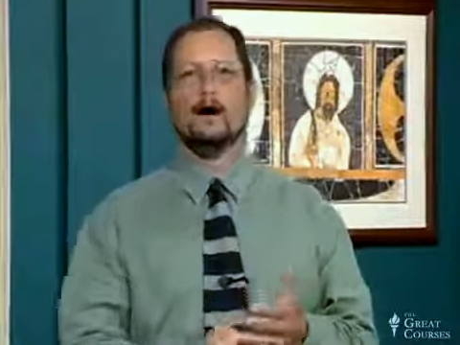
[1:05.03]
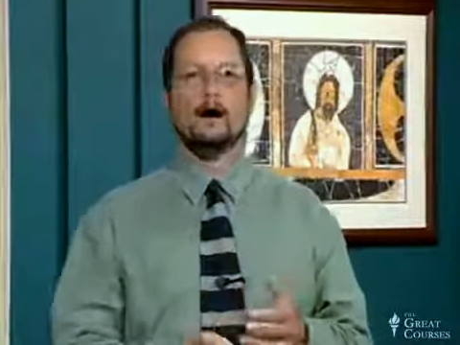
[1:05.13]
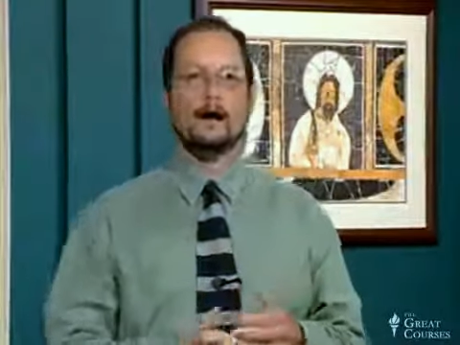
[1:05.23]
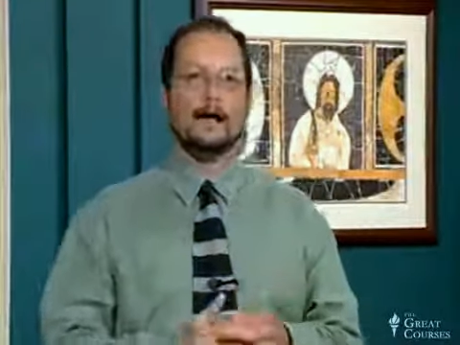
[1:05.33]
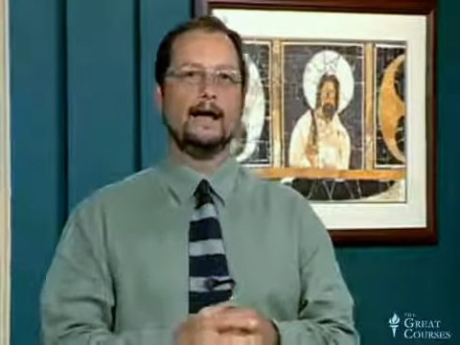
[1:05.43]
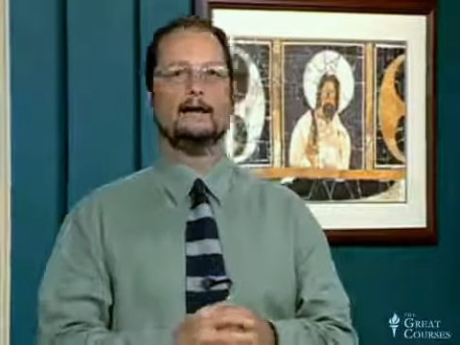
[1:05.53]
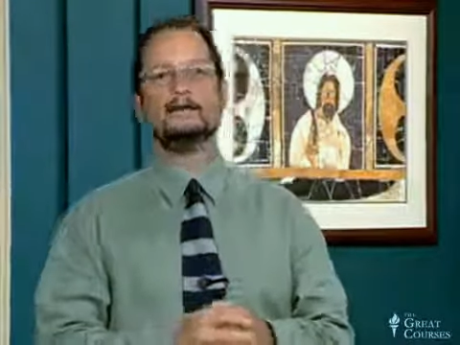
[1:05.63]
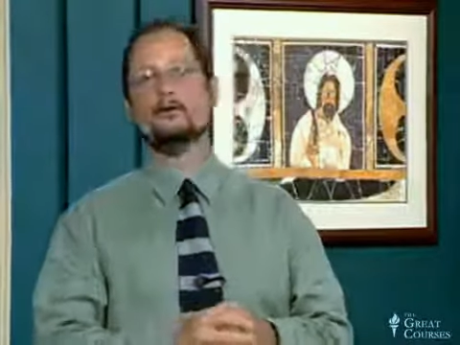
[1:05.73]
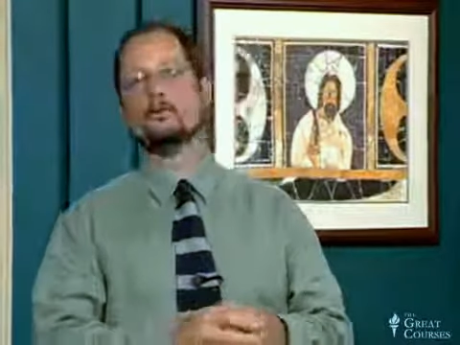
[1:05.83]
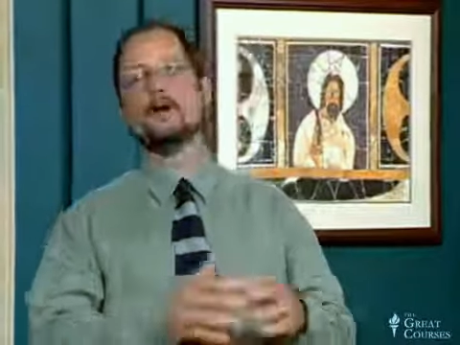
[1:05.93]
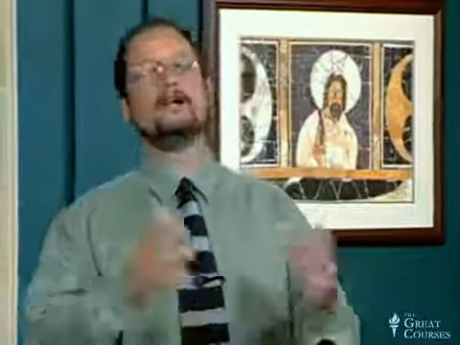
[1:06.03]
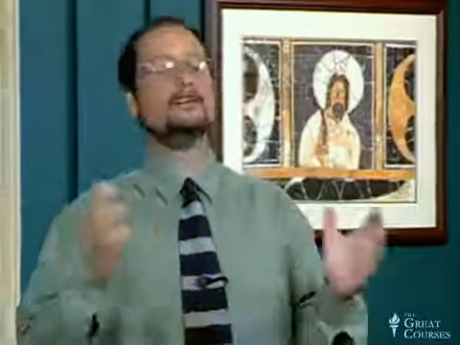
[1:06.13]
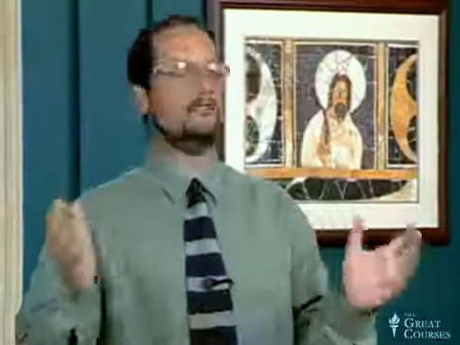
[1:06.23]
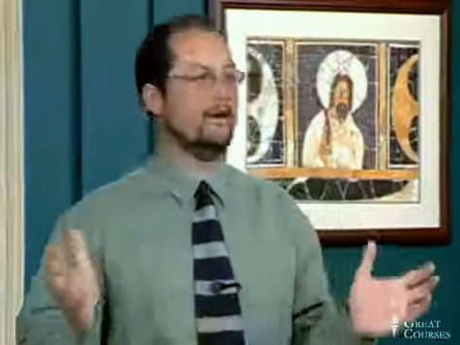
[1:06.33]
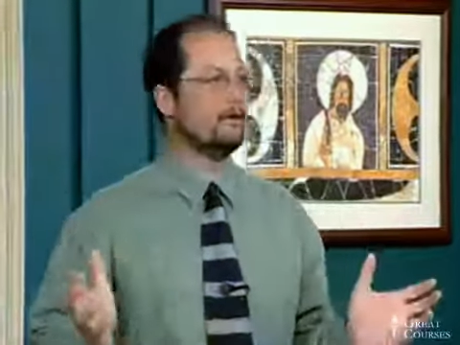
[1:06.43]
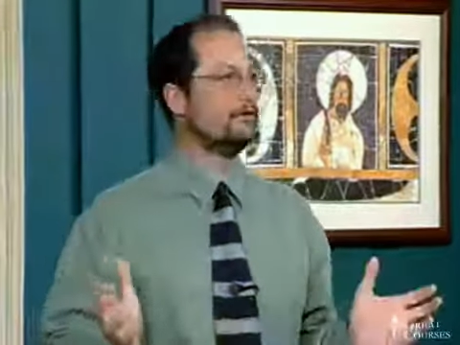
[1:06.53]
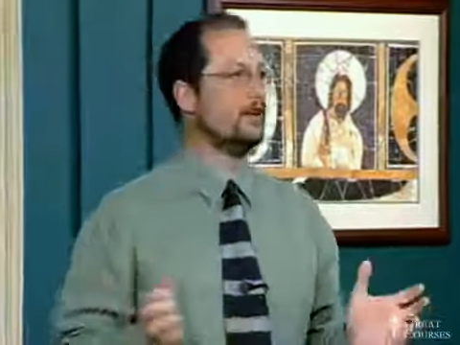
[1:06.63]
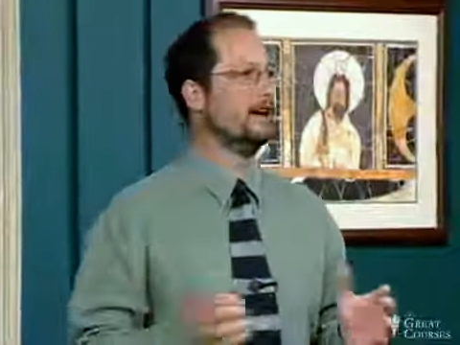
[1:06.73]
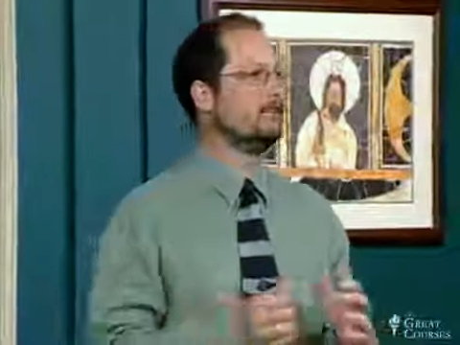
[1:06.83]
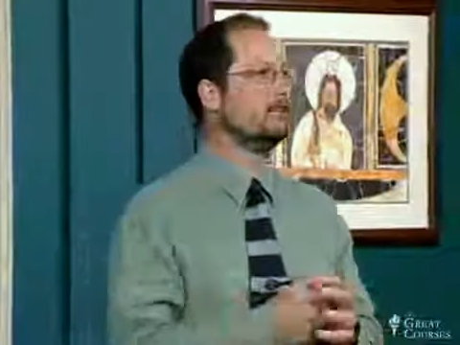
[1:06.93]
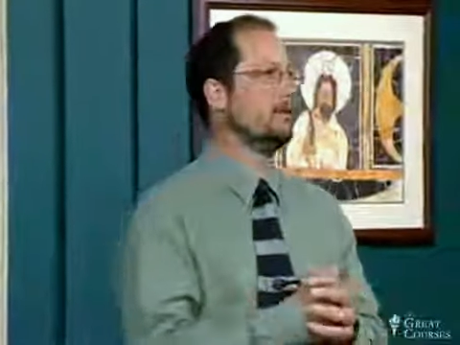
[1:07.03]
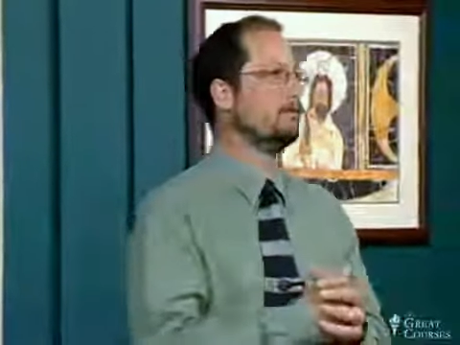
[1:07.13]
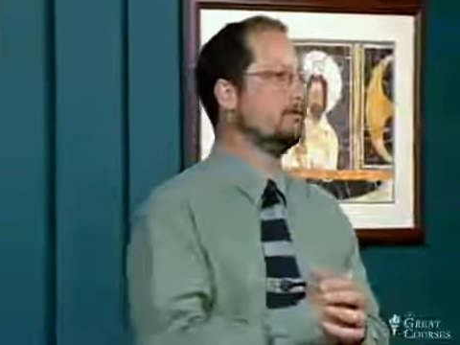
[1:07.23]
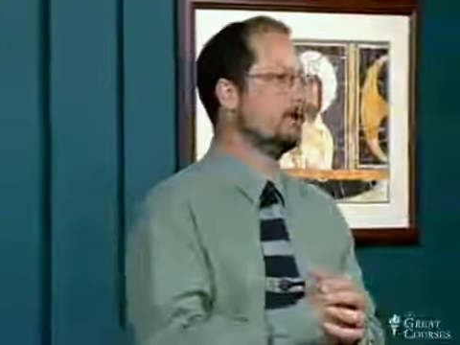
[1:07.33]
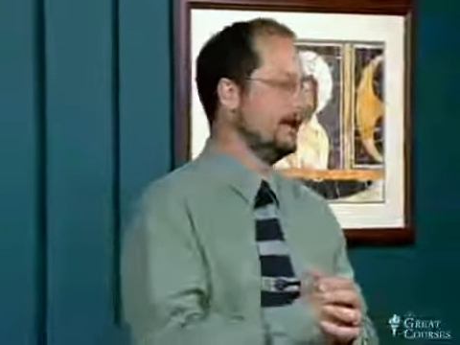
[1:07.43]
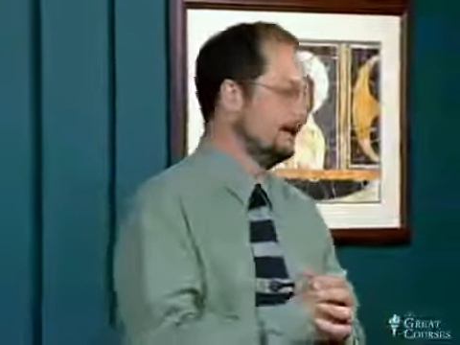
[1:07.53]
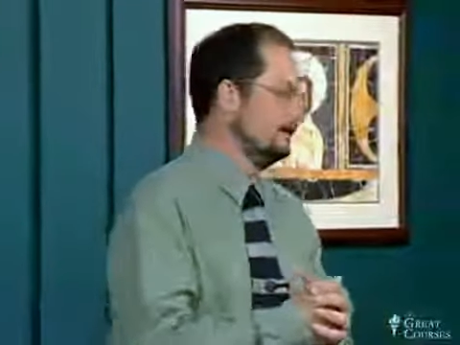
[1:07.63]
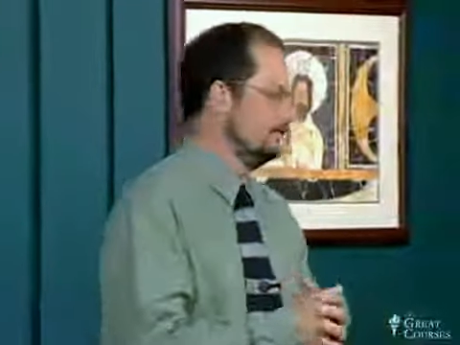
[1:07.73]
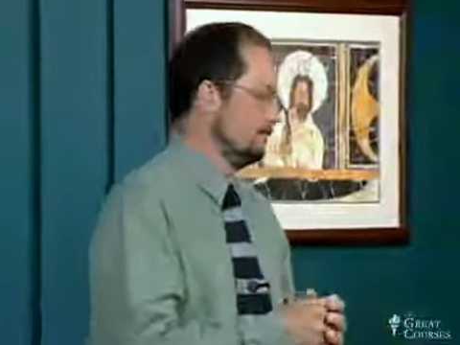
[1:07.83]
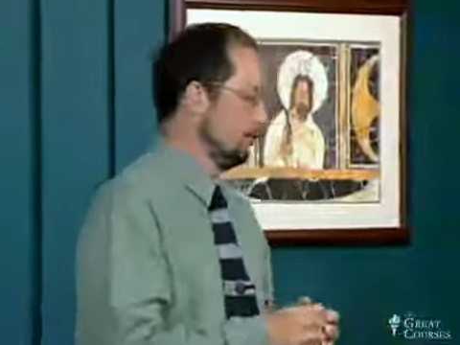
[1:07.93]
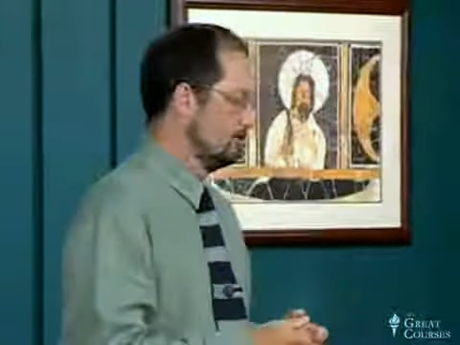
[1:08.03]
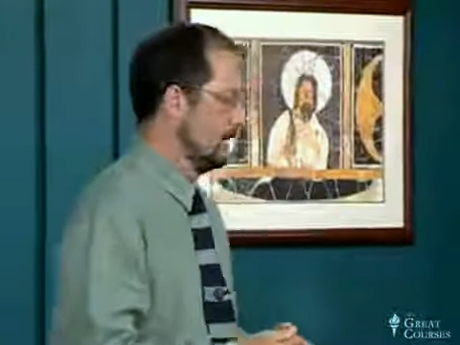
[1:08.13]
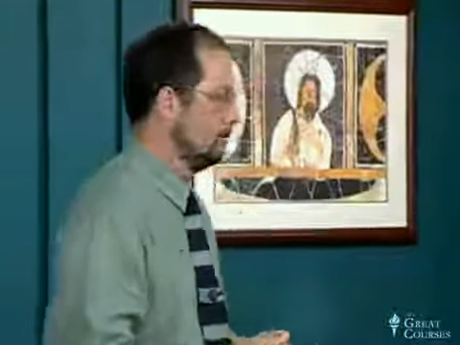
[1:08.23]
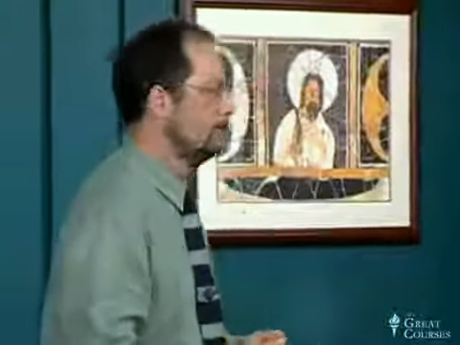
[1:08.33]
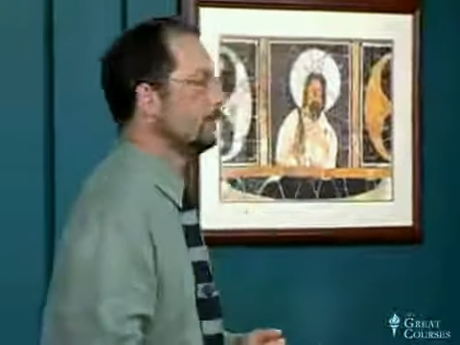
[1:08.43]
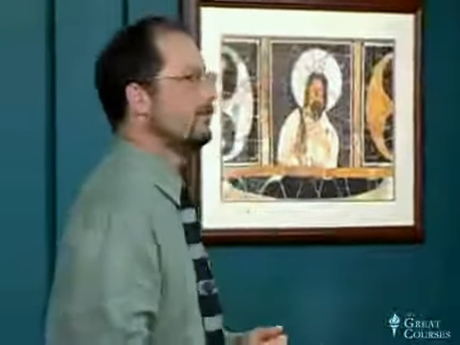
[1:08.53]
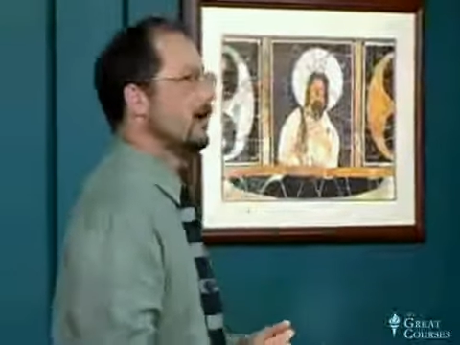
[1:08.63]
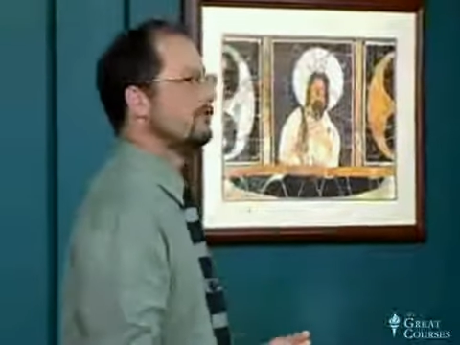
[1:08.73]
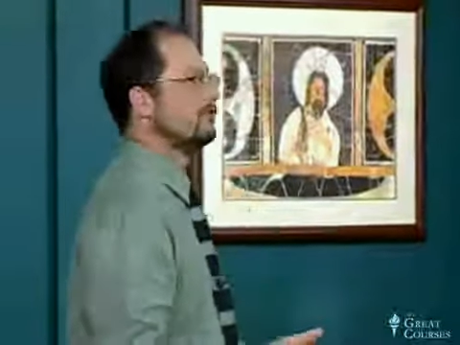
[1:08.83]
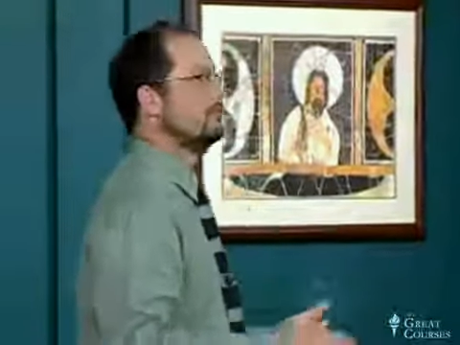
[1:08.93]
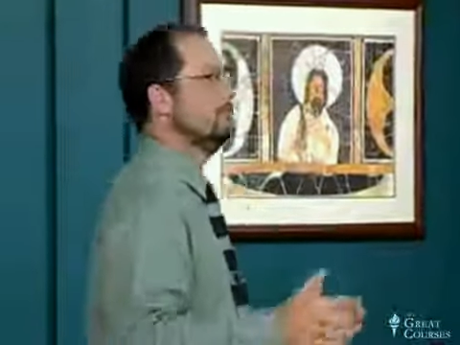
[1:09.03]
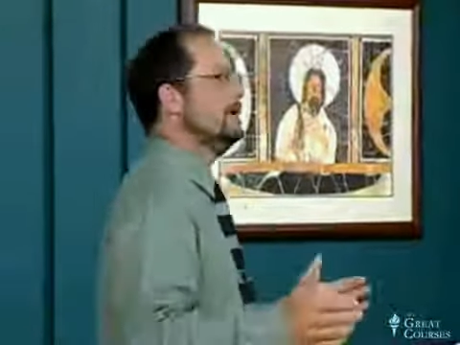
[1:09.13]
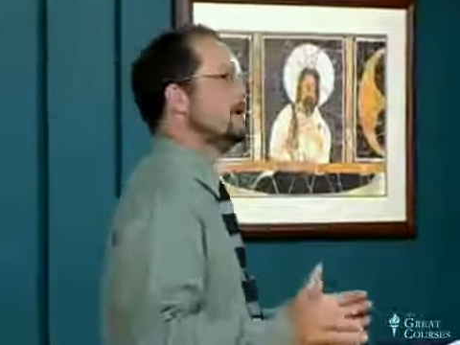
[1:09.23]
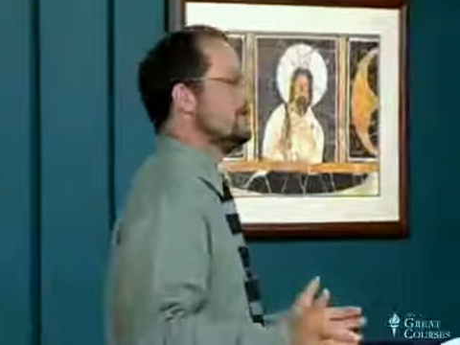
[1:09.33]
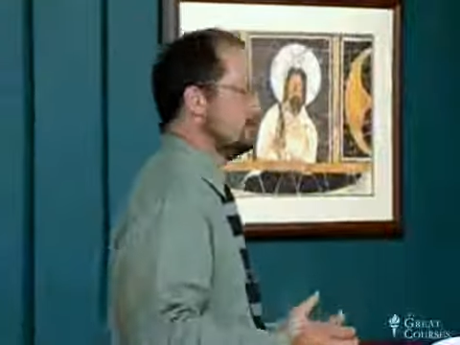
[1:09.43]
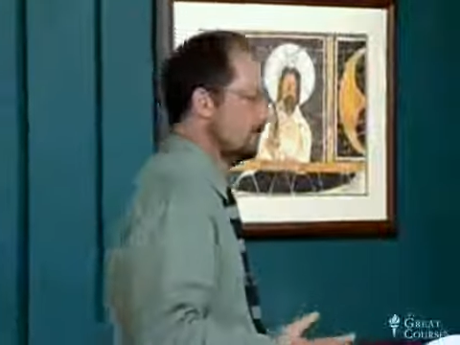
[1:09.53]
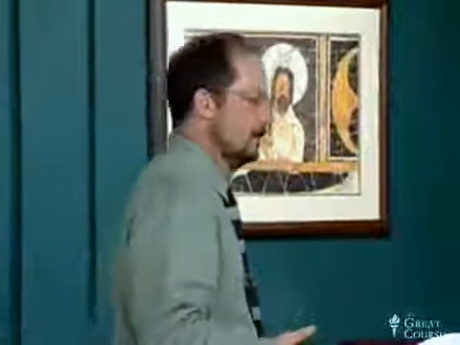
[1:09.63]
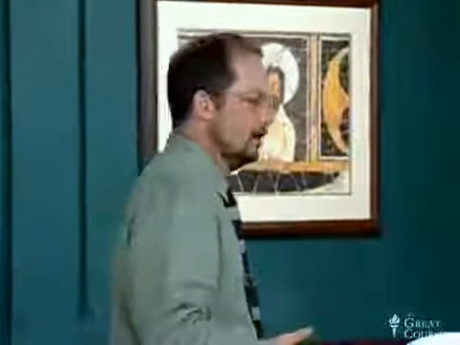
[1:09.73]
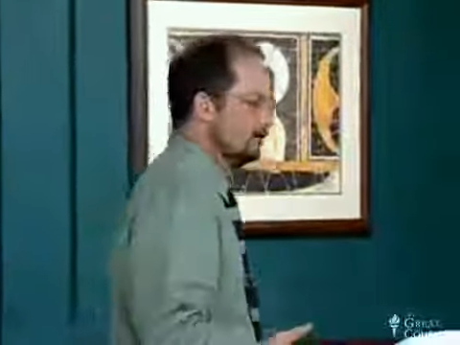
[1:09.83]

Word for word: uh, and a range of other texts that related, for example, the Gnostic myths,